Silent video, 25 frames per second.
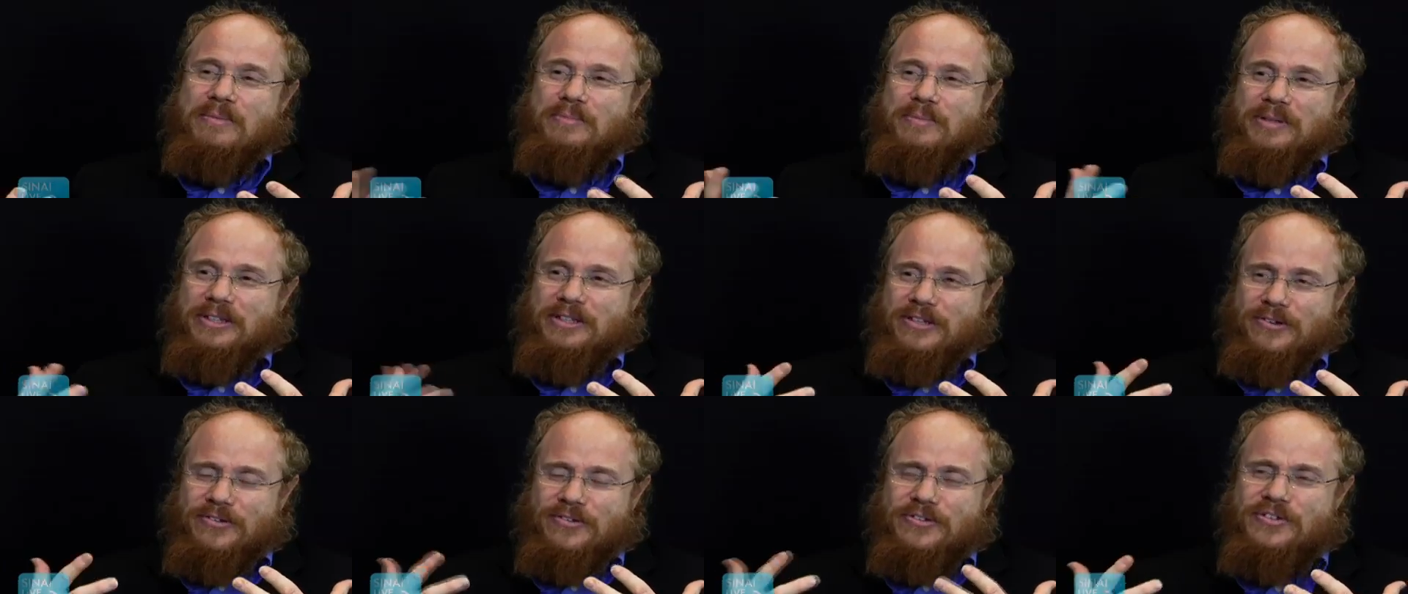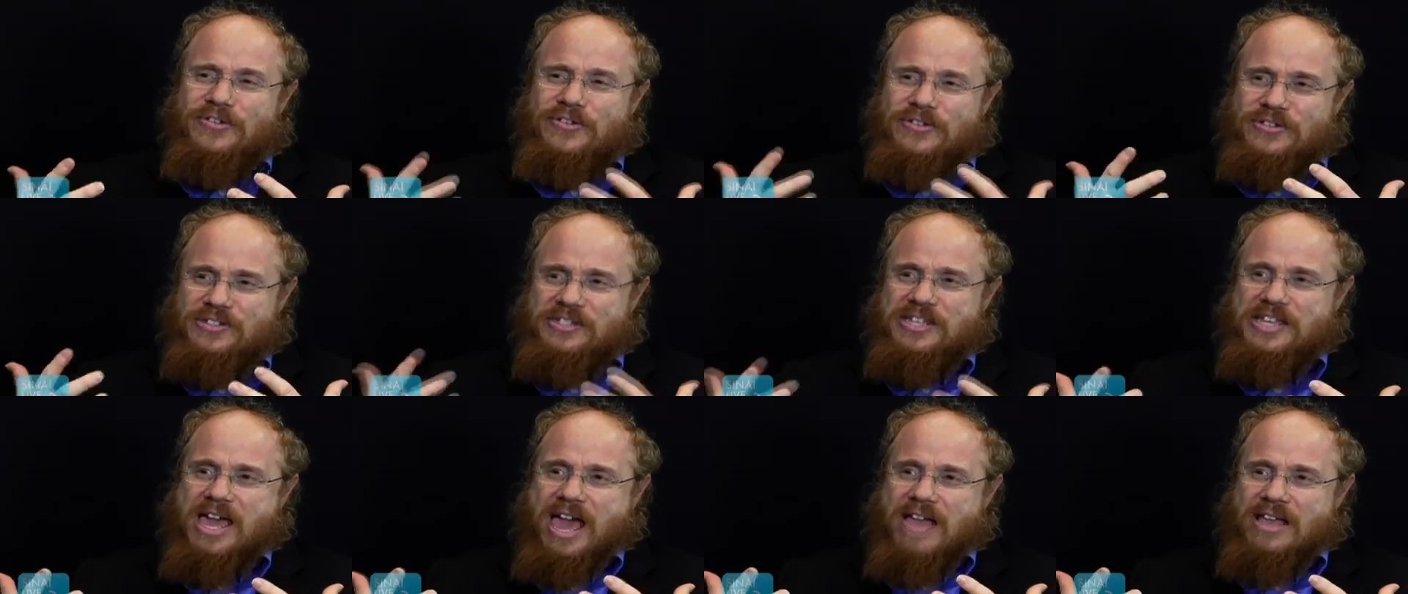But there's a
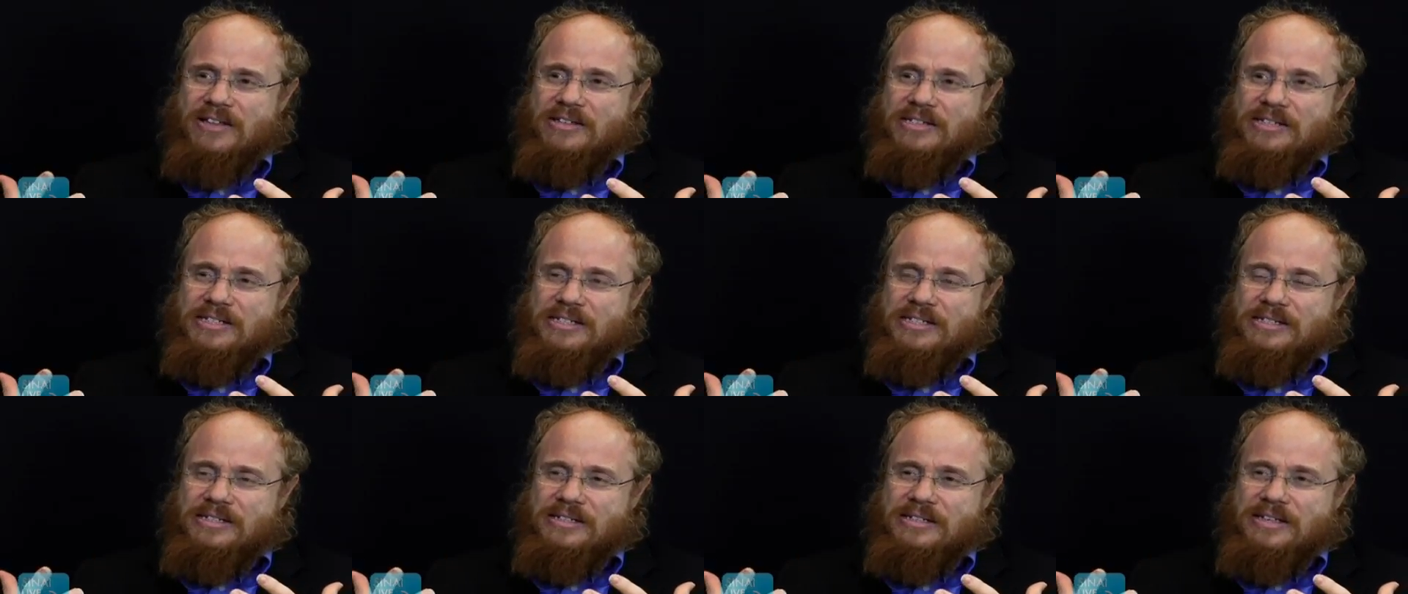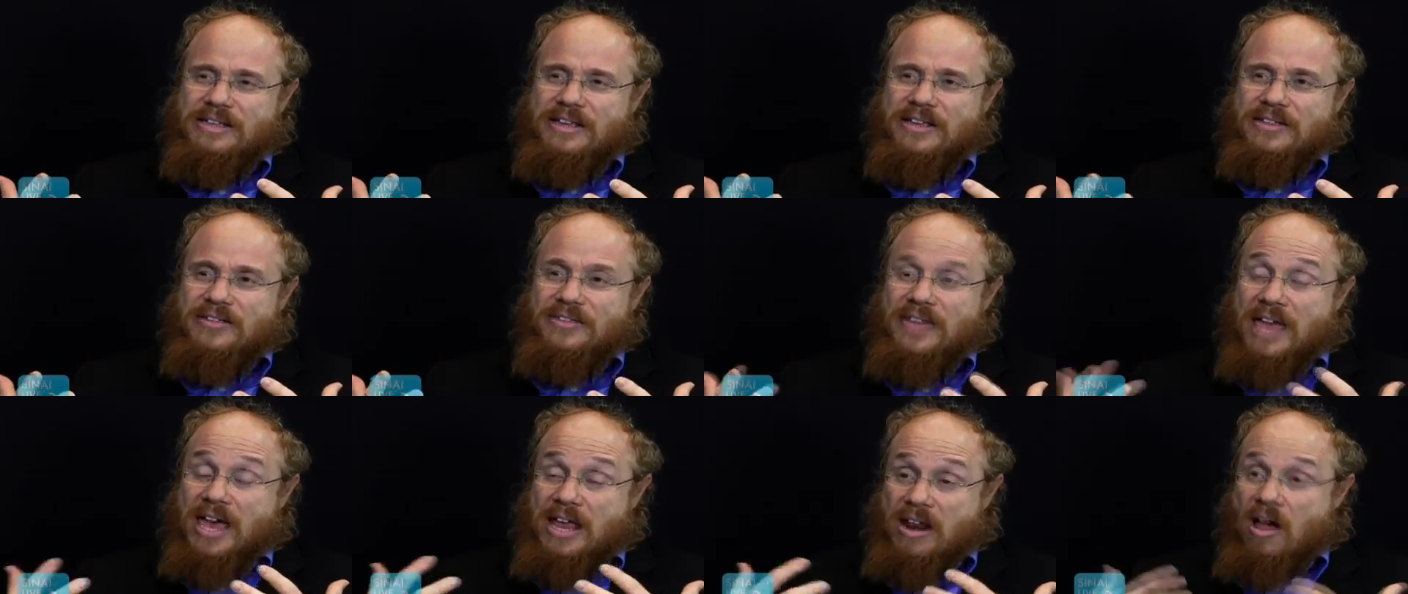sense
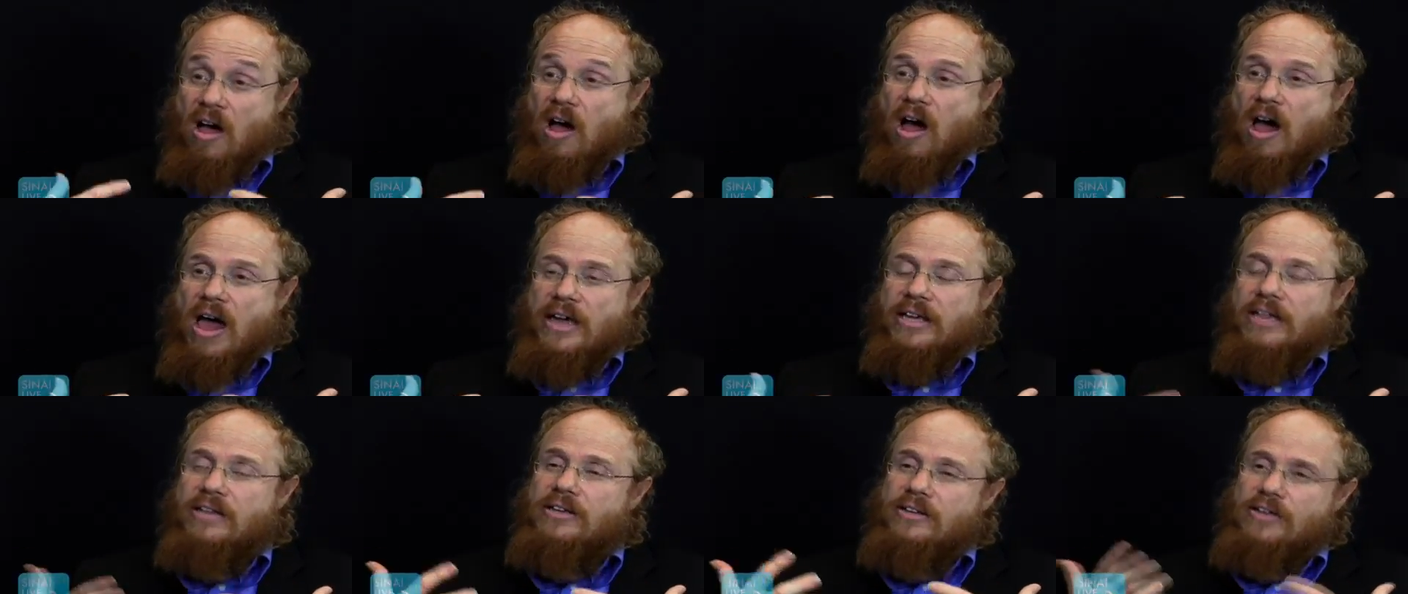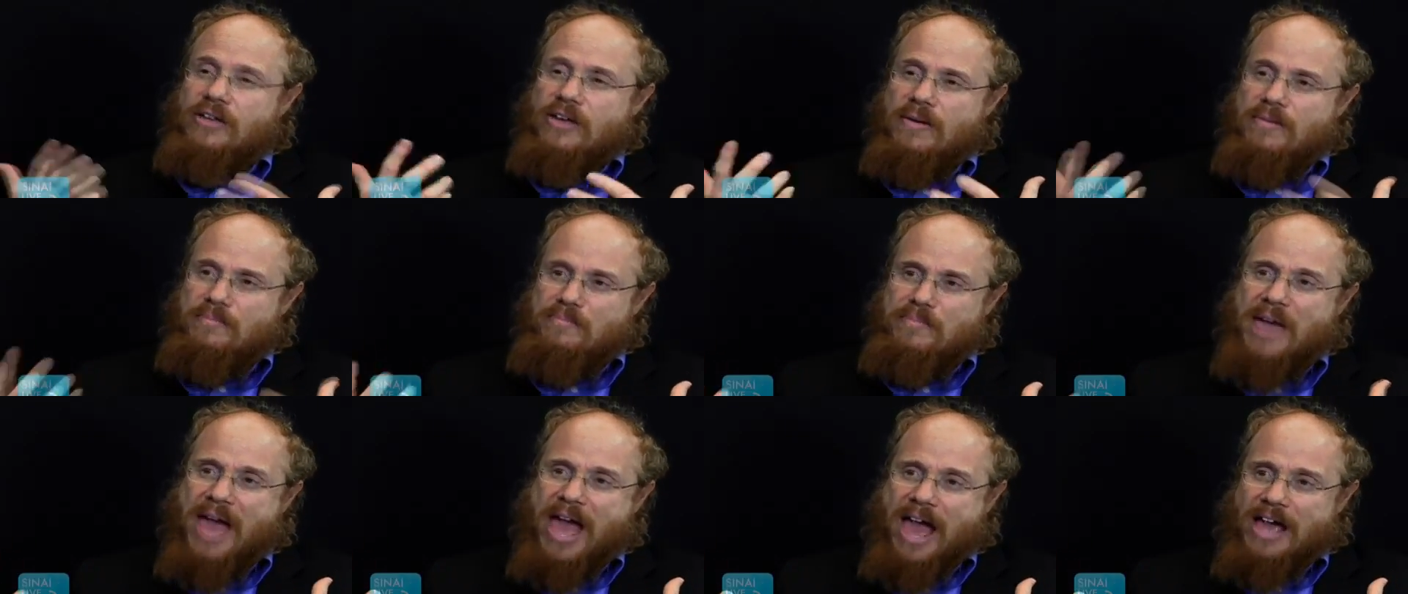that I could
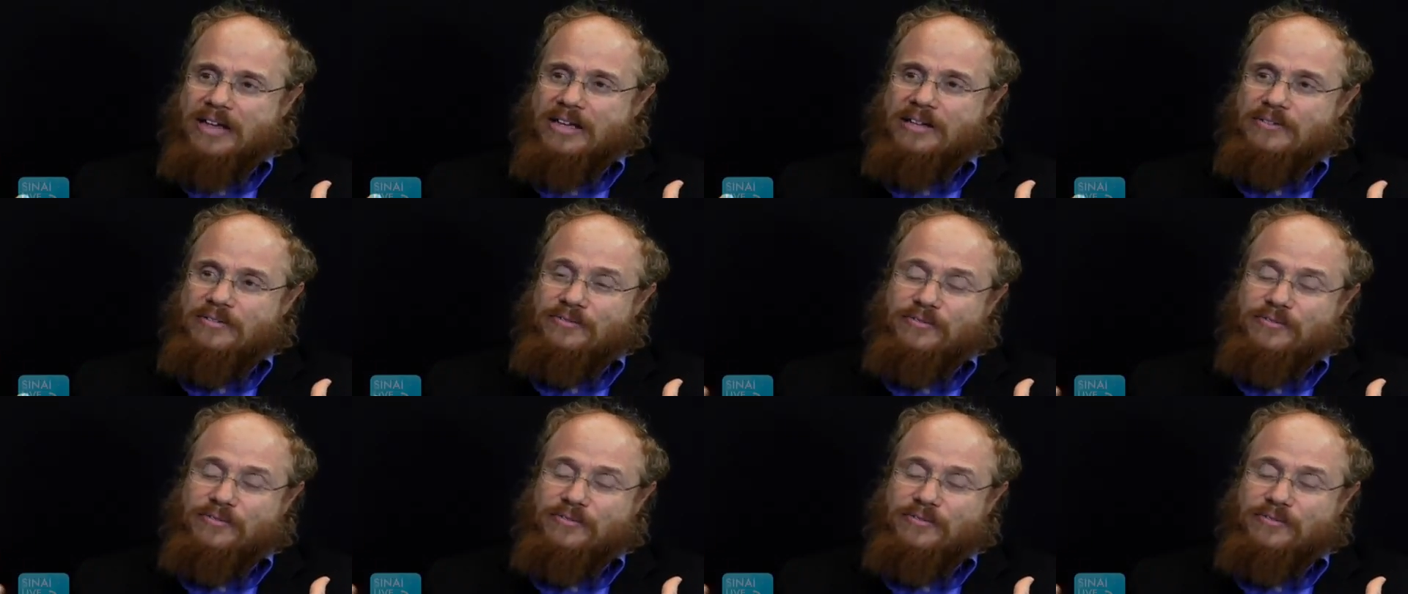come back.